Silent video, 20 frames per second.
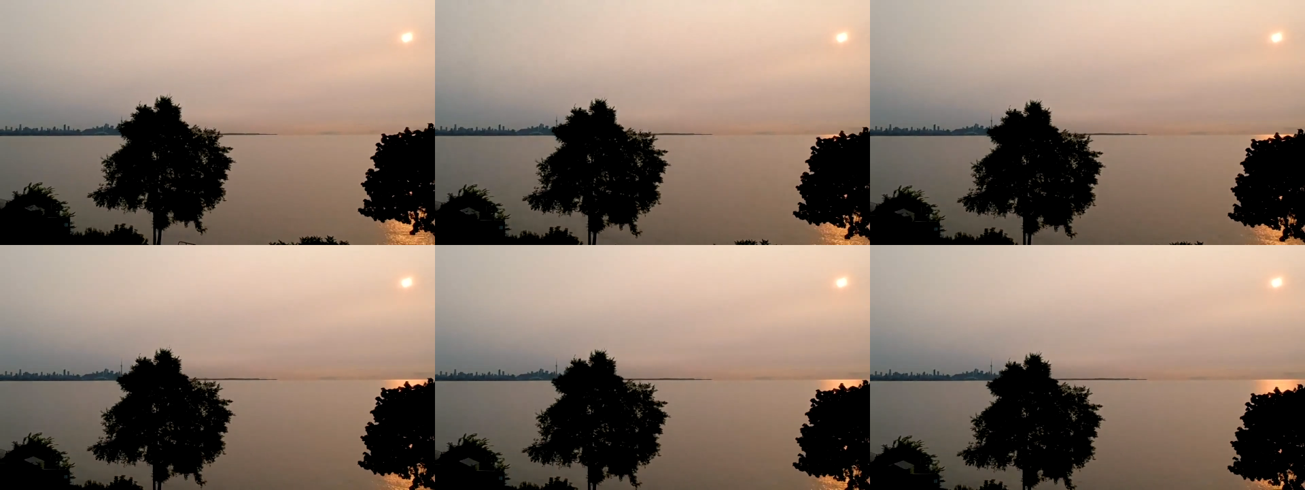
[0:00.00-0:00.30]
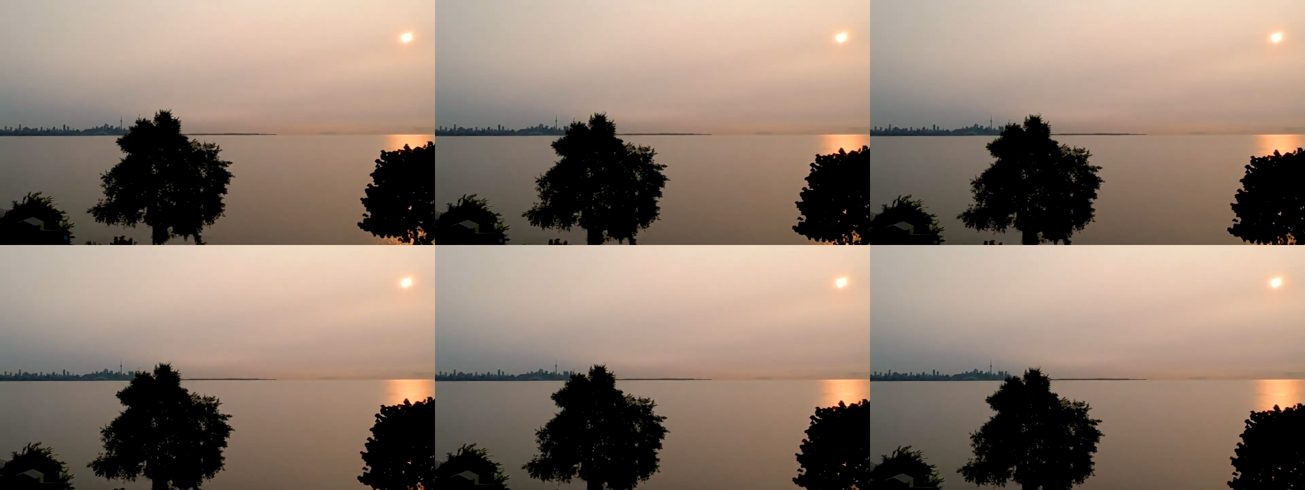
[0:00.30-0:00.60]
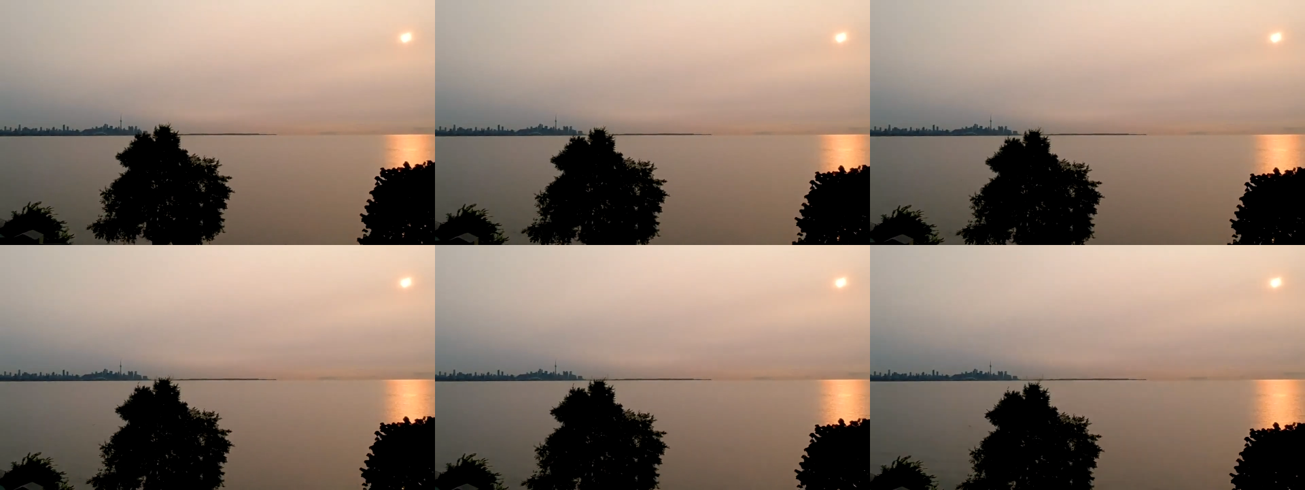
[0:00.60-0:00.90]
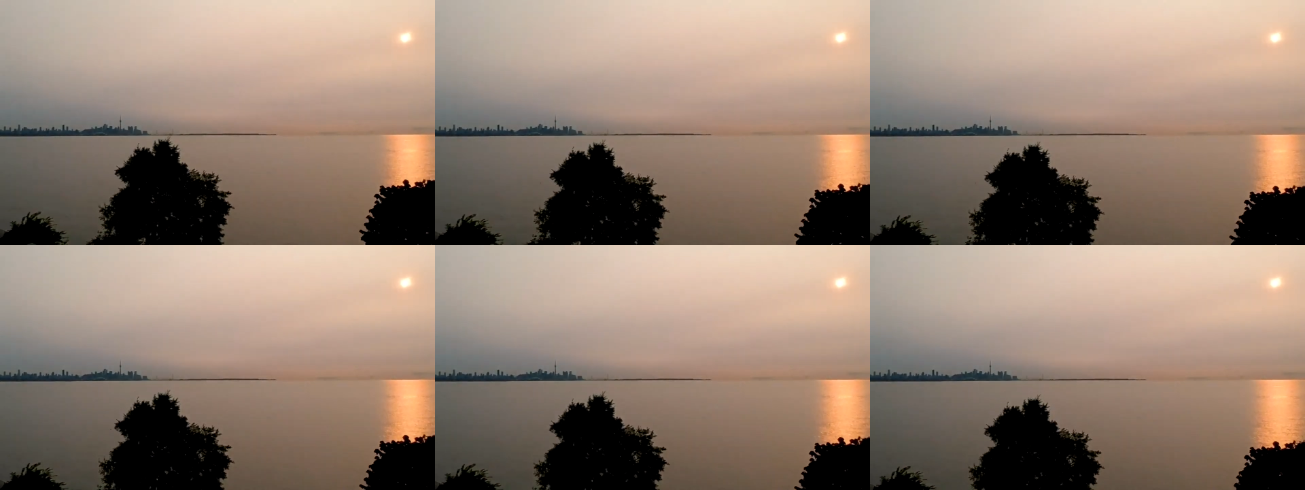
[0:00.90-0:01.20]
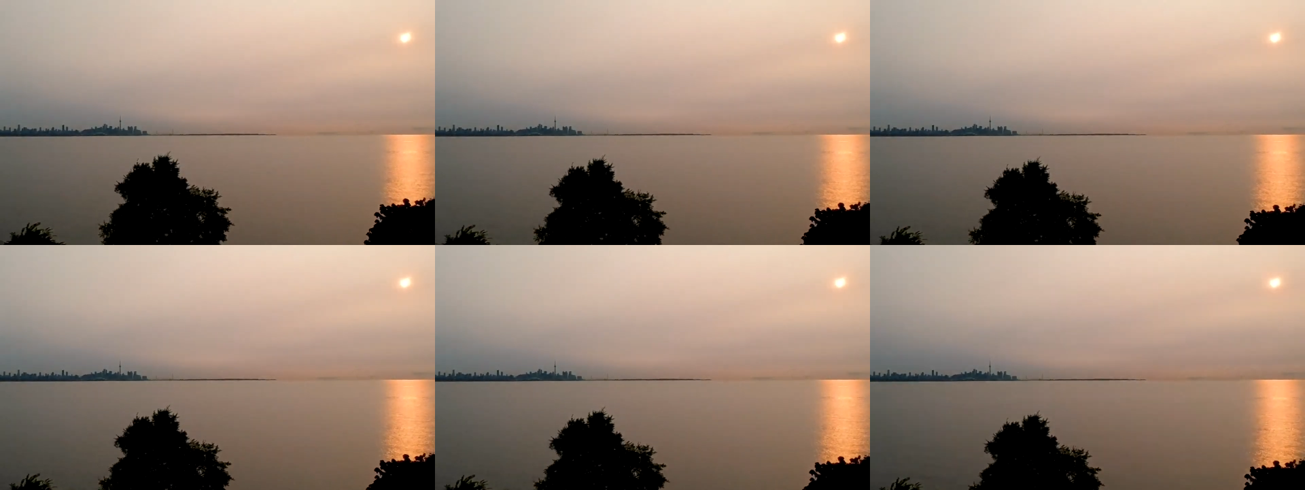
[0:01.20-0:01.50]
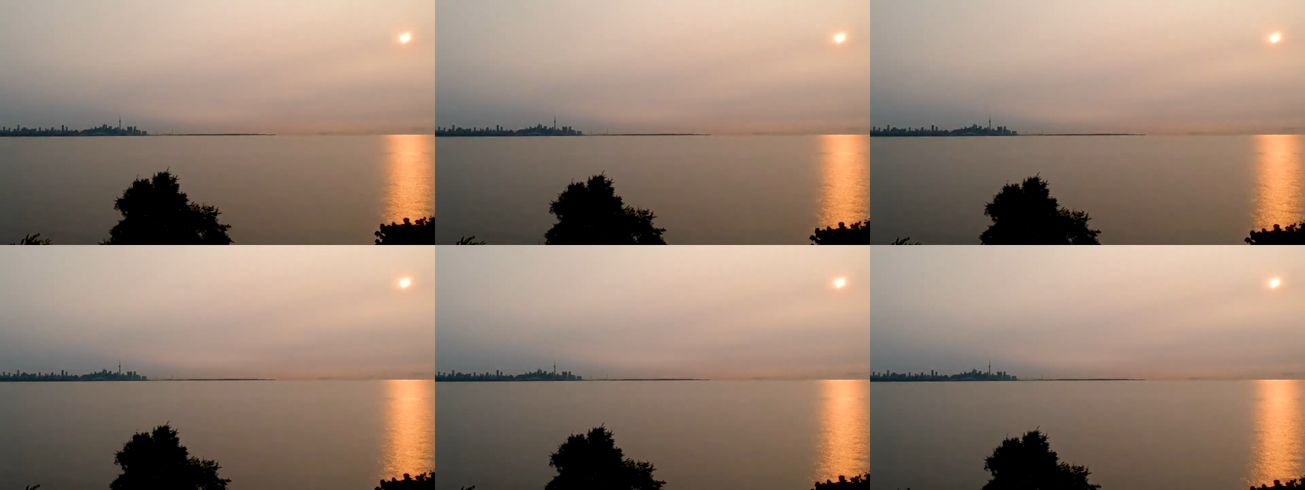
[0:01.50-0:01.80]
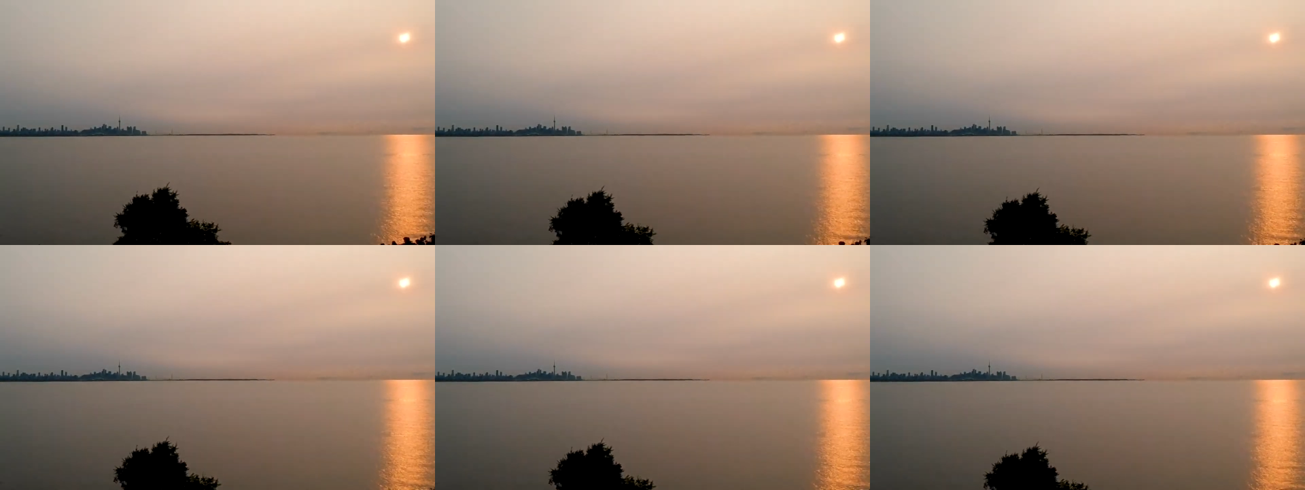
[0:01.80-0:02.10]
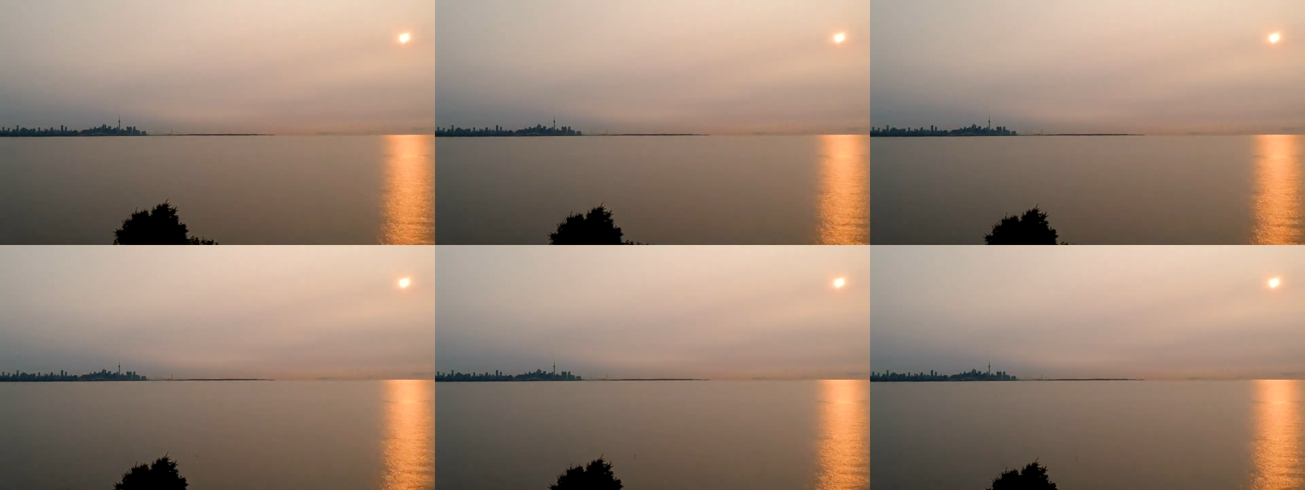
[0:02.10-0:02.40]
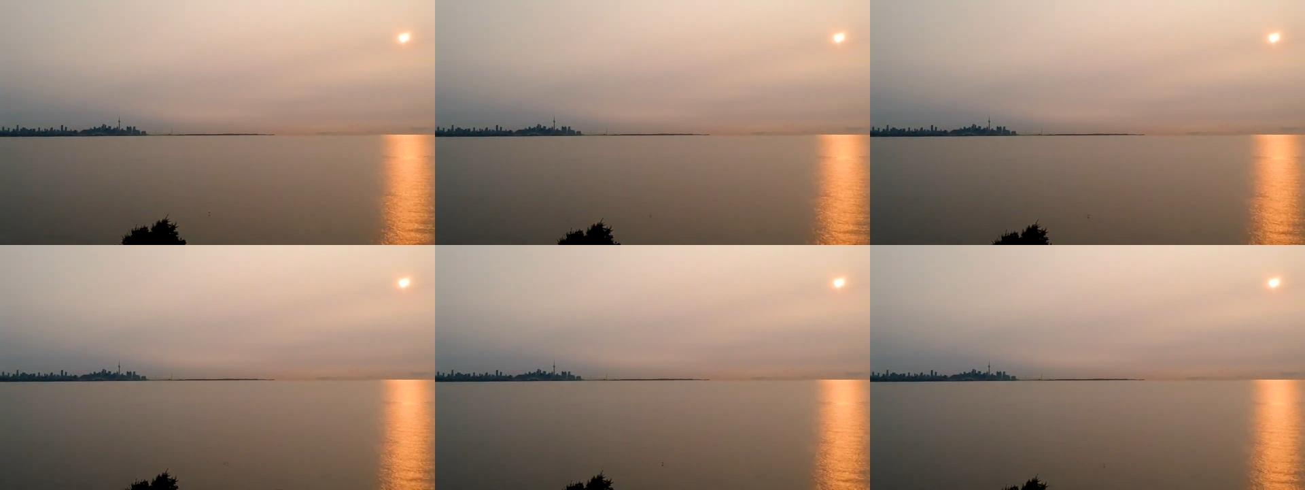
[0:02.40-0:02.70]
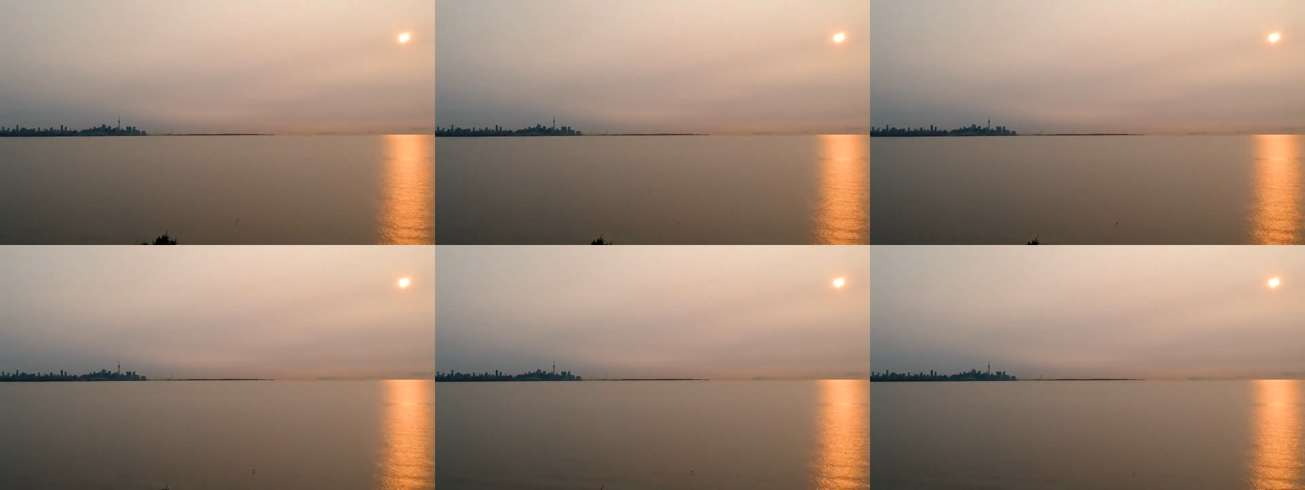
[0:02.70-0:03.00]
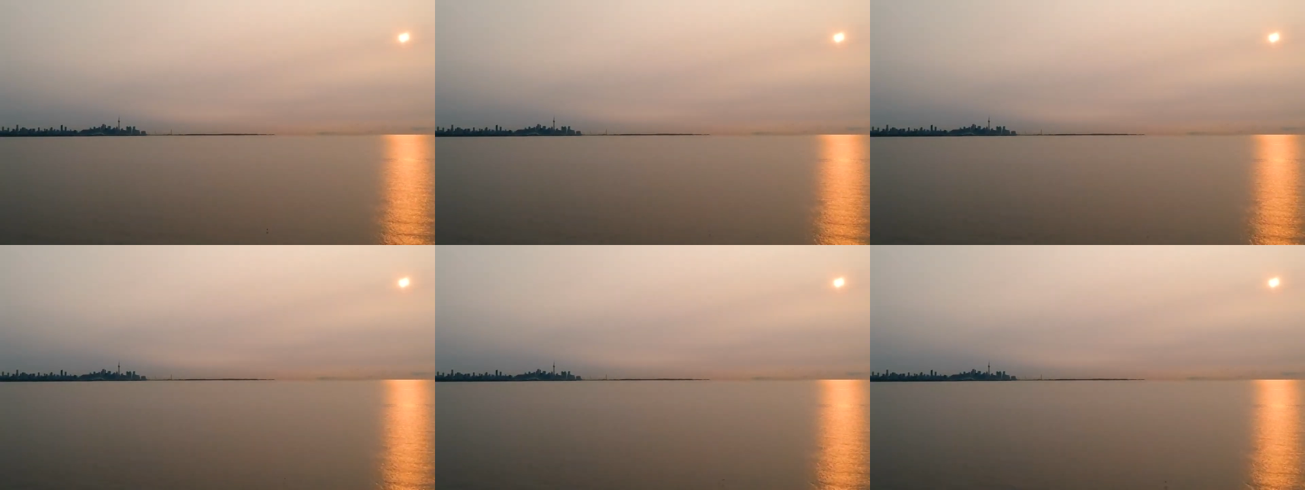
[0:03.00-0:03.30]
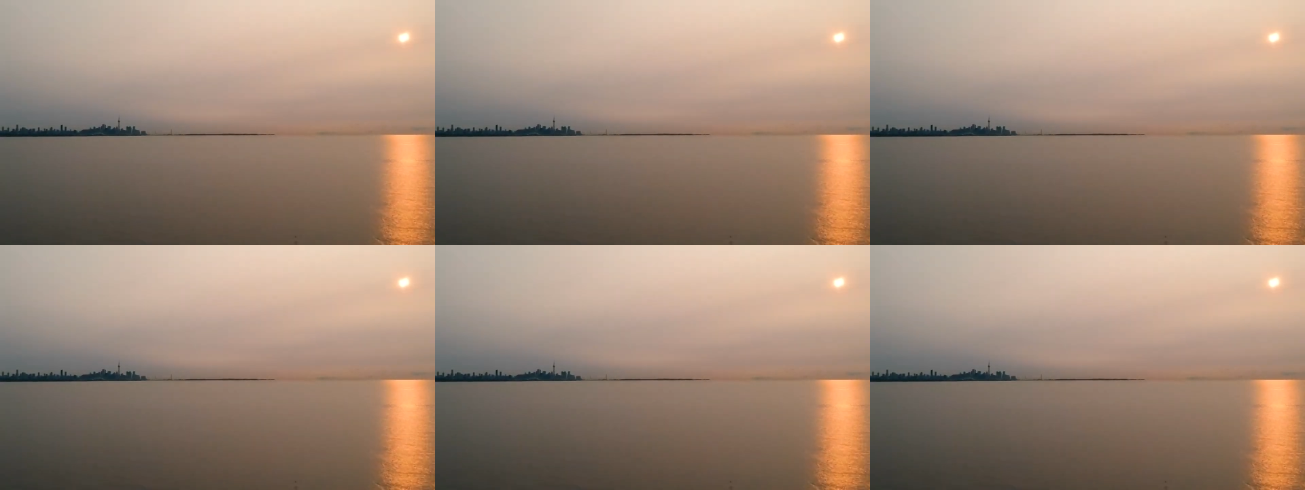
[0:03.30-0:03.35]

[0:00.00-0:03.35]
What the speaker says: Nobody's mouth can be seen.